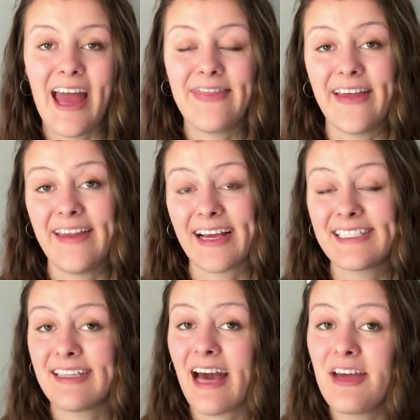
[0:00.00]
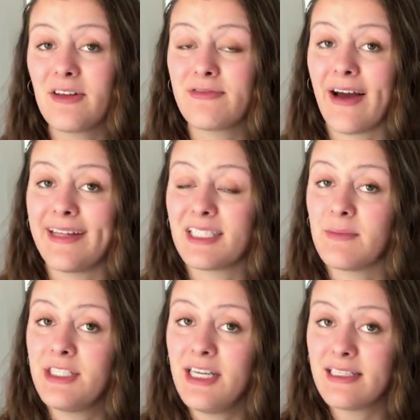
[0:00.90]
And then next to that you'll find
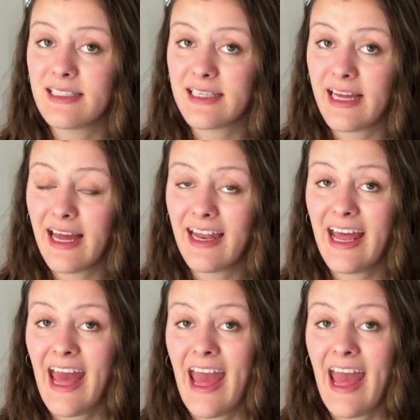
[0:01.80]
some cheeses again,